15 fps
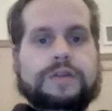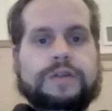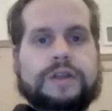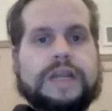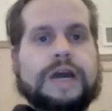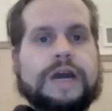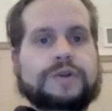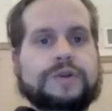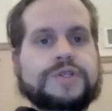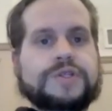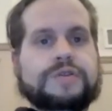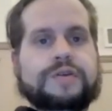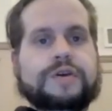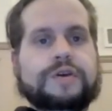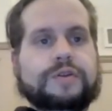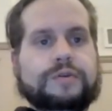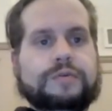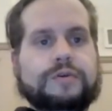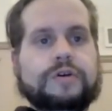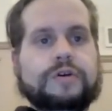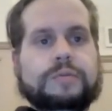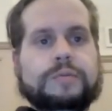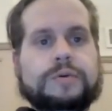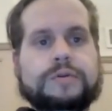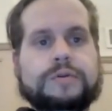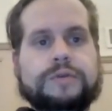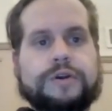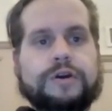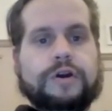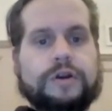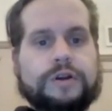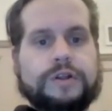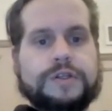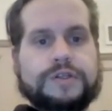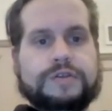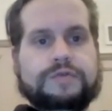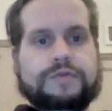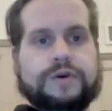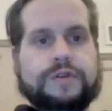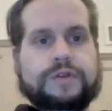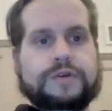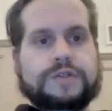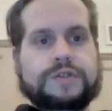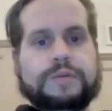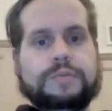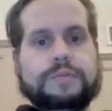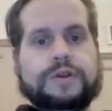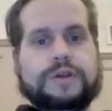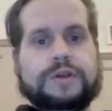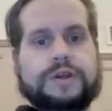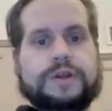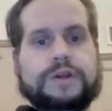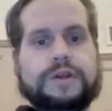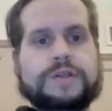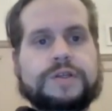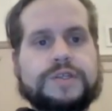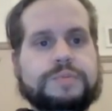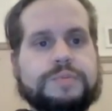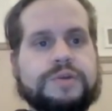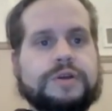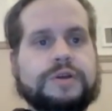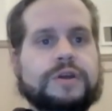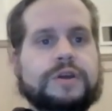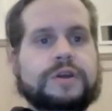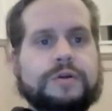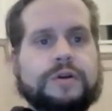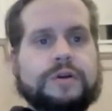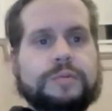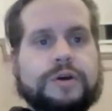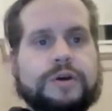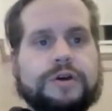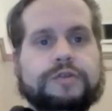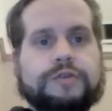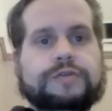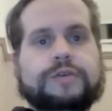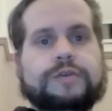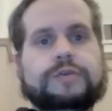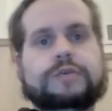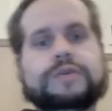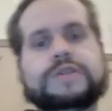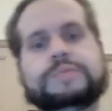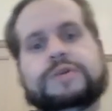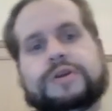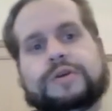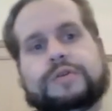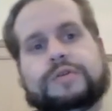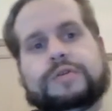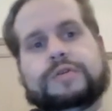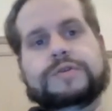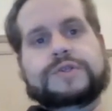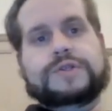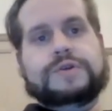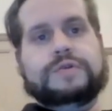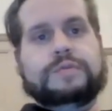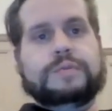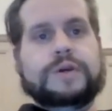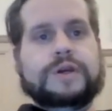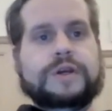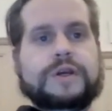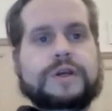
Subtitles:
loudest thing in the room, regardless of whether somebody is speaking here on a microphone or speaking through Zoom.